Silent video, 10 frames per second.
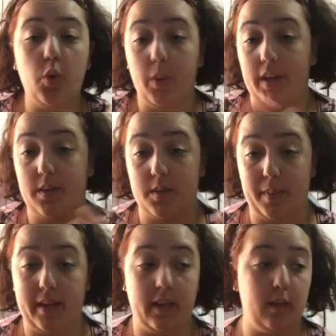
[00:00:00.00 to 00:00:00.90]
or where you're
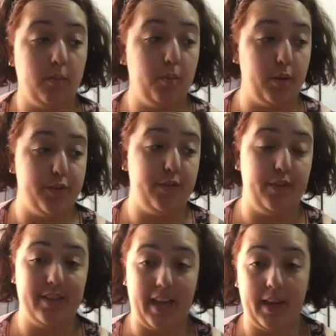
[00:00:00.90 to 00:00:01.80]
spending most of
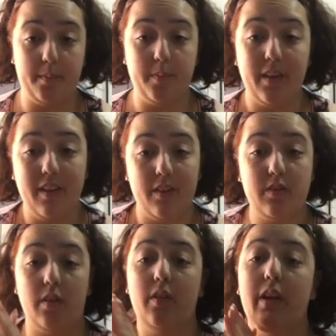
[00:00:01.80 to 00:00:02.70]
your day.
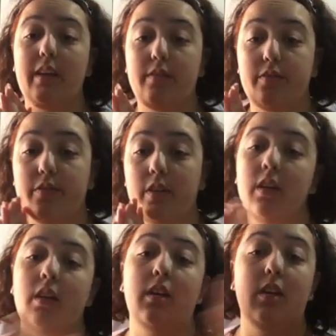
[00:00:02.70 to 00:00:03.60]
So if
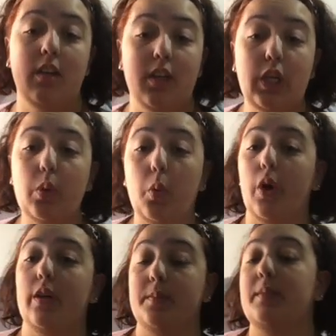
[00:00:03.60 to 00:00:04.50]
you
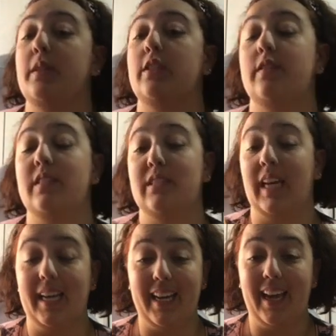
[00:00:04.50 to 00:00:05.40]
spend most of your
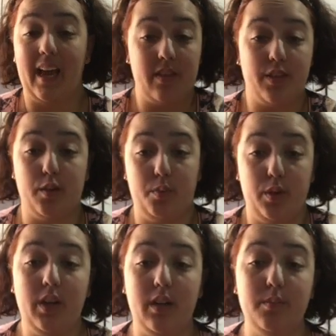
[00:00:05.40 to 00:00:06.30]
day at the
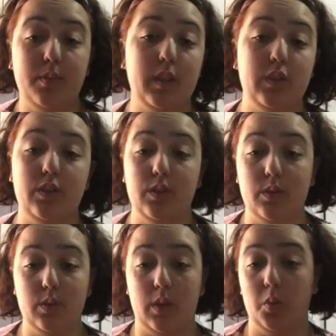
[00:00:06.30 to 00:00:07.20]
computer because
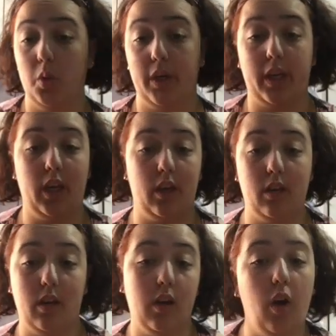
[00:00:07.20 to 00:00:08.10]
you are
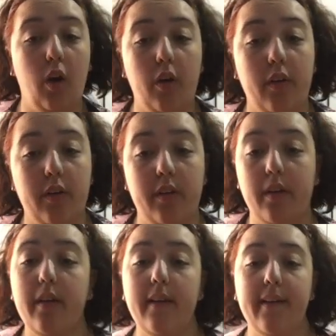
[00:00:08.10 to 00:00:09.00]
working
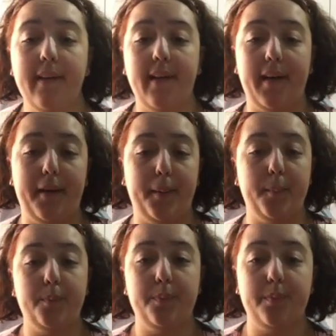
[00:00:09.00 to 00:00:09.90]
on
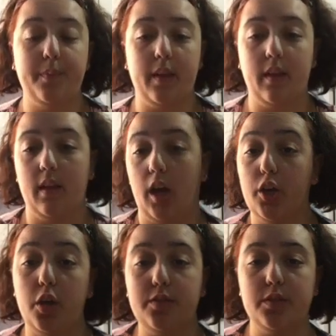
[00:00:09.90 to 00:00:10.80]

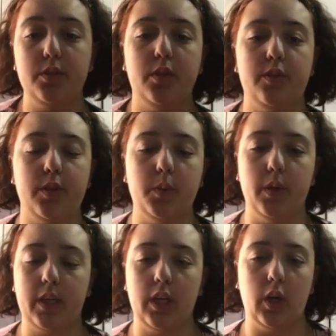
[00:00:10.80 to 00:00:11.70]
a novel, or if you're
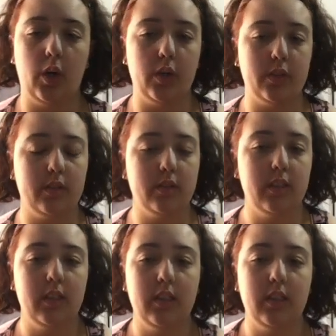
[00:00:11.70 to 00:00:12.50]
working on